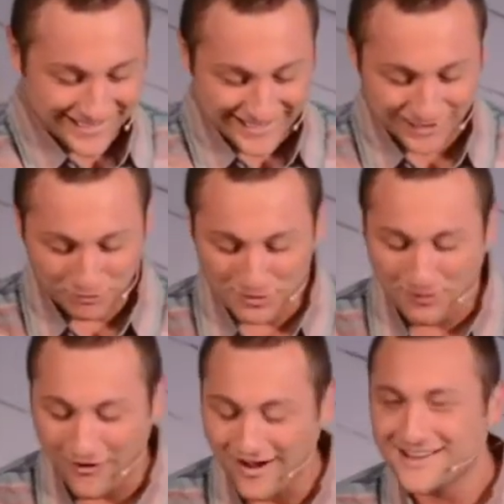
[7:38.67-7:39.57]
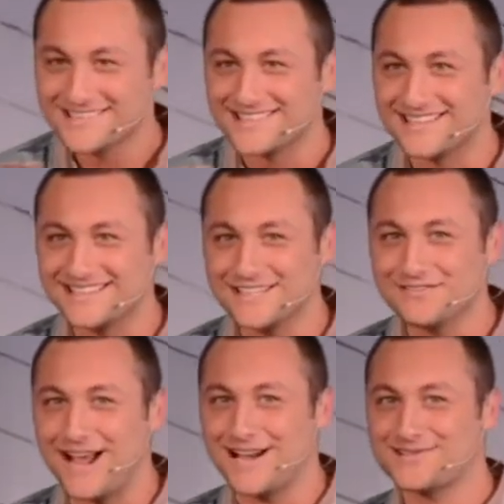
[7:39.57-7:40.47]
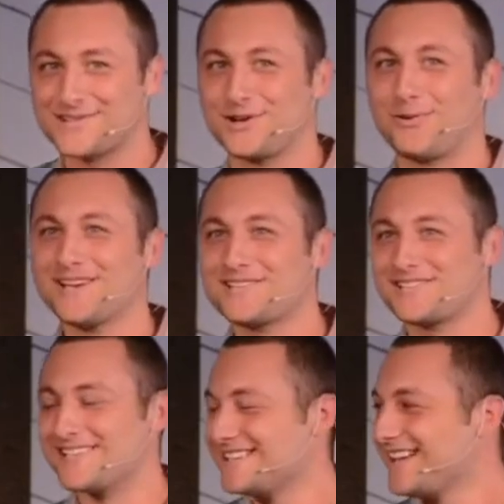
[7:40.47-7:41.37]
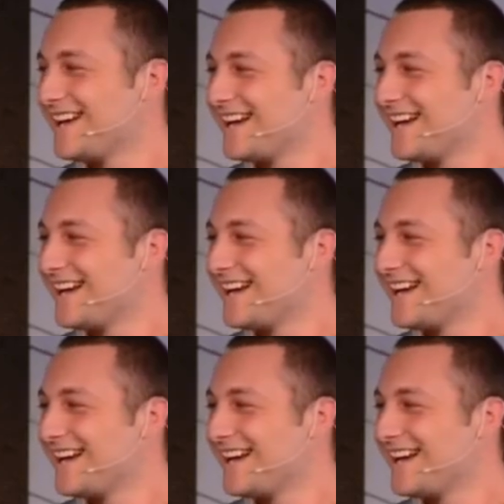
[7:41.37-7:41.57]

I want to pause and, and even ask the question